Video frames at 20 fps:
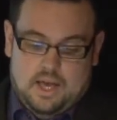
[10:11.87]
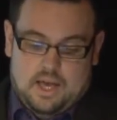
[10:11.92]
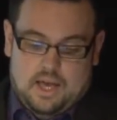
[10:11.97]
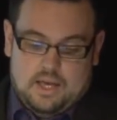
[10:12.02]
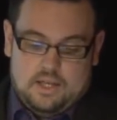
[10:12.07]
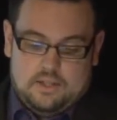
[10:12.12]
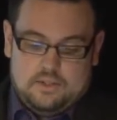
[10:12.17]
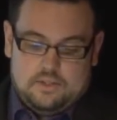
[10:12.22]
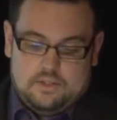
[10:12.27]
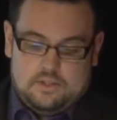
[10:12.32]

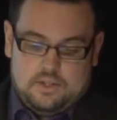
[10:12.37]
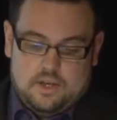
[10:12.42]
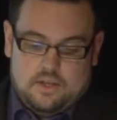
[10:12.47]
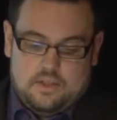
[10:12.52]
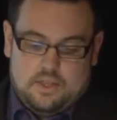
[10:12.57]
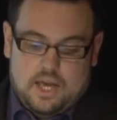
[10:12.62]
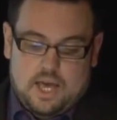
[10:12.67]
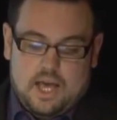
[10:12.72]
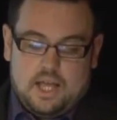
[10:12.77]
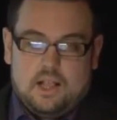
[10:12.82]
and
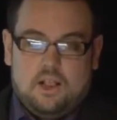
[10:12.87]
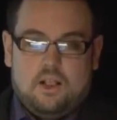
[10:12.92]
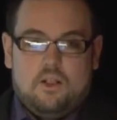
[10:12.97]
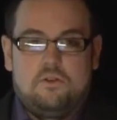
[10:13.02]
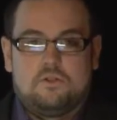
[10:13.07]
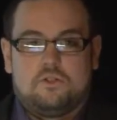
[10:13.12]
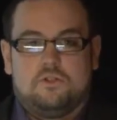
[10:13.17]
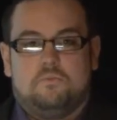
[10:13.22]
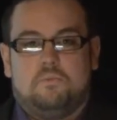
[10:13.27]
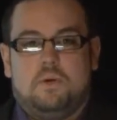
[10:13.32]
they had
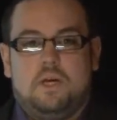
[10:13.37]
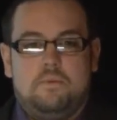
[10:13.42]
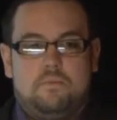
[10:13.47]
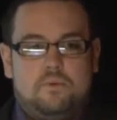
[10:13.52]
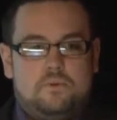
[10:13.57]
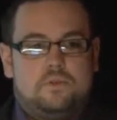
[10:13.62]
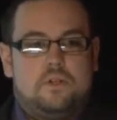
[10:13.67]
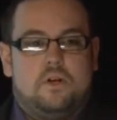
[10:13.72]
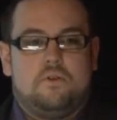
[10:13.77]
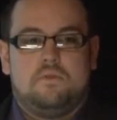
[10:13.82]
lots of
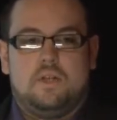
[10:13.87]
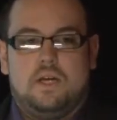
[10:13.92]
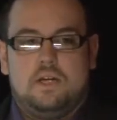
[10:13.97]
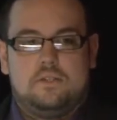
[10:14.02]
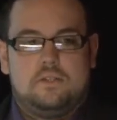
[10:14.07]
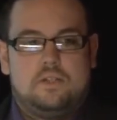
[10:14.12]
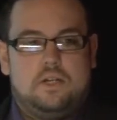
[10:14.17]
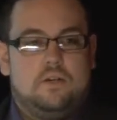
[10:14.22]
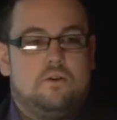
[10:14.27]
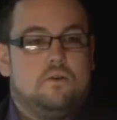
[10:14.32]
people
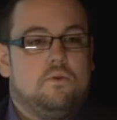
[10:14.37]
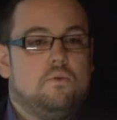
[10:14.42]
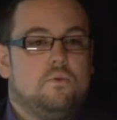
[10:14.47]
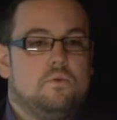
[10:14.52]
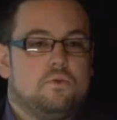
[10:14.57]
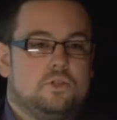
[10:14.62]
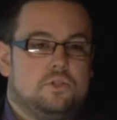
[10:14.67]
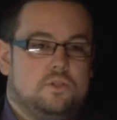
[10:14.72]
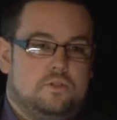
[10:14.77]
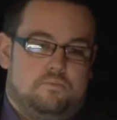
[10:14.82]
donating
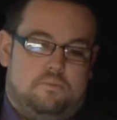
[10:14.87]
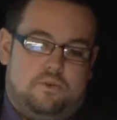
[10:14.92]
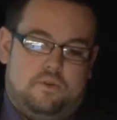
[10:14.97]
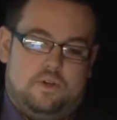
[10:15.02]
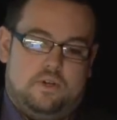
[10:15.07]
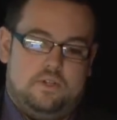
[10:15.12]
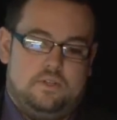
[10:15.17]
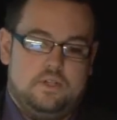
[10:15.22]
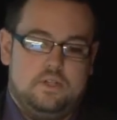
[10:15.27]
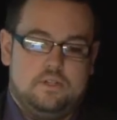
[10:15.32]
auction
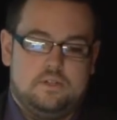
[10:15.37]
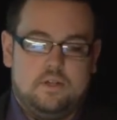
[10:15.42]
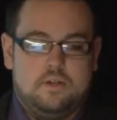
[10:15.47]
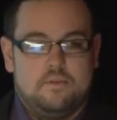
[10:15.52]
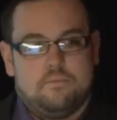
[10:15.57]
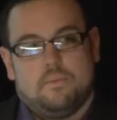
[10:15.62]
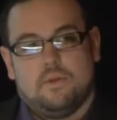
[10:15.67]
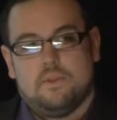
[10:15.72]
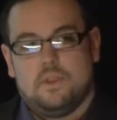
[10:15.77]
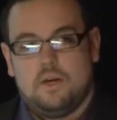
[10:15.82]
prizes,
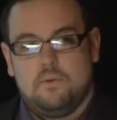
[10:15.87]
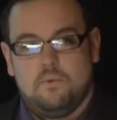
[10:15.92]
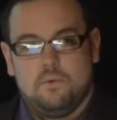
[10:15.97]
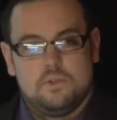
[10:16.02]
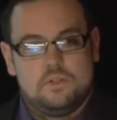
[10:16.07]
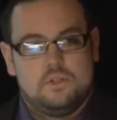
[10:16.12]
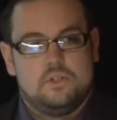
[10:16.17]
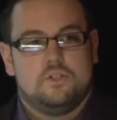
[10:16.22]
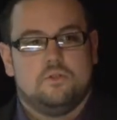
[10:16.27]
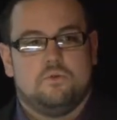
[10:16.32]
but they
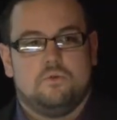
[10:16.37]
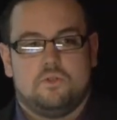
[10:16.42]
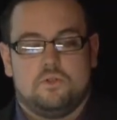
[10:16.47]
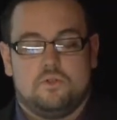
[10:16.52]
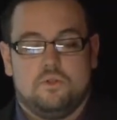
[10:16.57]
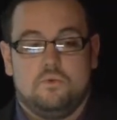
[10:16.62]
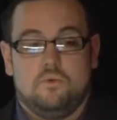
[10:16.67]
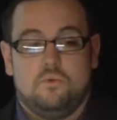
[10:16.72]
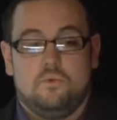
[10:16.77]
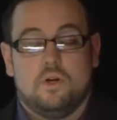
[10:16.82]
wanted to
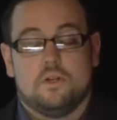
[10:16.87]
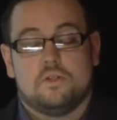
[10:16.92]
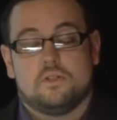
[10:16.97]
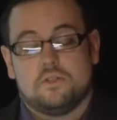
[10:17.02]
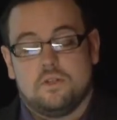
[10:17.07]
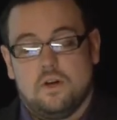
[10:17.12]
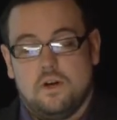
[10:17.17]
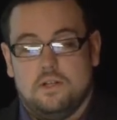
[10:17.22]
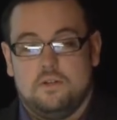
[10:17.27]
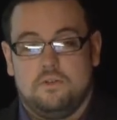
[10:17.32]
do a
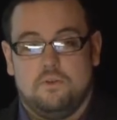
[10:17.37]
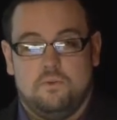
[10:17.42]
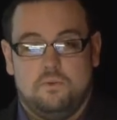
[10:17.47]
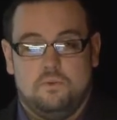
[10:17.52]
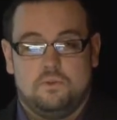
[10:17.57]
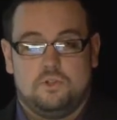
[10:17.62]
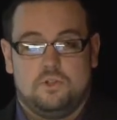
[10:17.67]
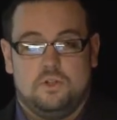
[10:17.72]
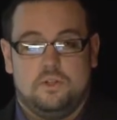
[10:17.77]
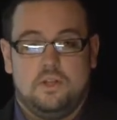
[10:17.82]
silent
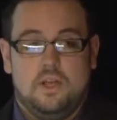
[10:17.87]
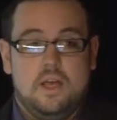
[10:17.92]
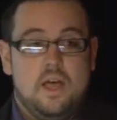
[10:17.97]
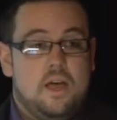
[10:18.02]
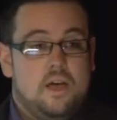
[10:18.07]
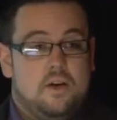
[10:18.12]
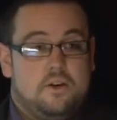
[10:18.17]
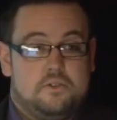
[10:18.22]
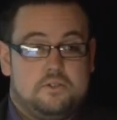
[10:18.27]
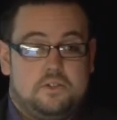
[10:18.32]
auction
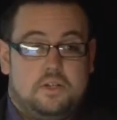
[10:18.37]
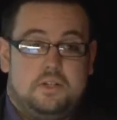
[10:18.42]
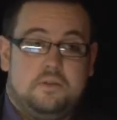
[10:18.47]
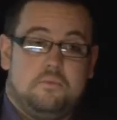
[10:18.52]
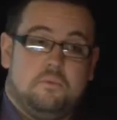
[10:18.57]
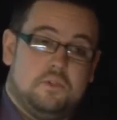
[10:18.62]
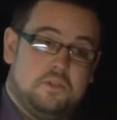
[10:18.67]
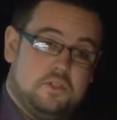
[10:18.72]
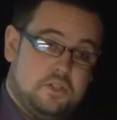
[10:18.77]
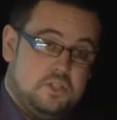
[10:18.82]
because they didn't
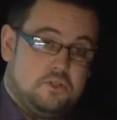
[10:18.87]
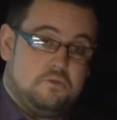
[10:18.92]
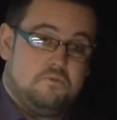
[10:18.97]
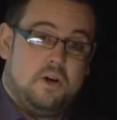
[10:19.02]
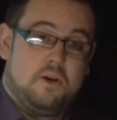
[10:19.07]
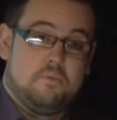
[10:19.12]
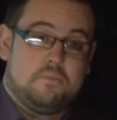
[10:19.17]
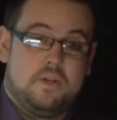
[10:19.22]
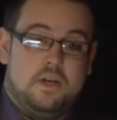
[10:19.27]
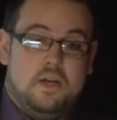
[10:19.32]
want to
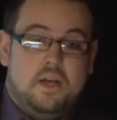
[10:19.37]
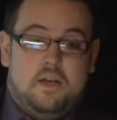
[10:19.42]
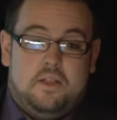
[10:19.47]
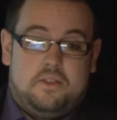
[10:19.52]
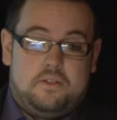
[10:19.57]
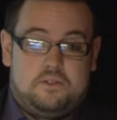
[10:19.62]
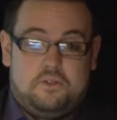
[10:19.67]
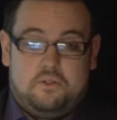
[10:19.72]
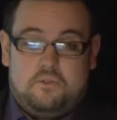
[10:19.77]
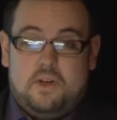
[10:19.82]
disrupt
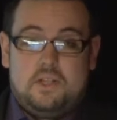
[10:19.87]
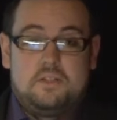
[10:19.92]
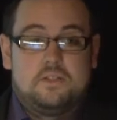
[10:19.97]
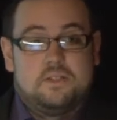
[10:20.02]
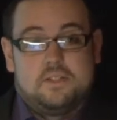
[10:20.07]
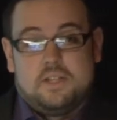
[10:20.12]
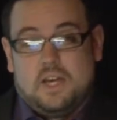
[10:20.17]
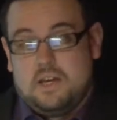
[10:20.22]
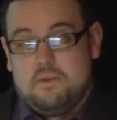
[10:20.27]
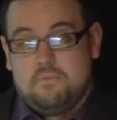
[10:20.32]
the sort of
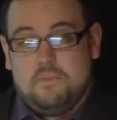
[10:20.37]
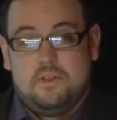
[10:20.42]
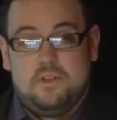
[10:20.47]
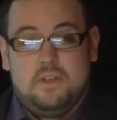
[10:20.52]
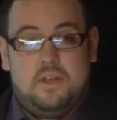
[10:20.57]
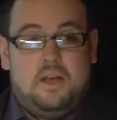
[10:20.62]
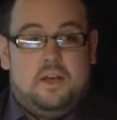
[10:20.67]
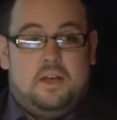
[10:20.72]
entertainment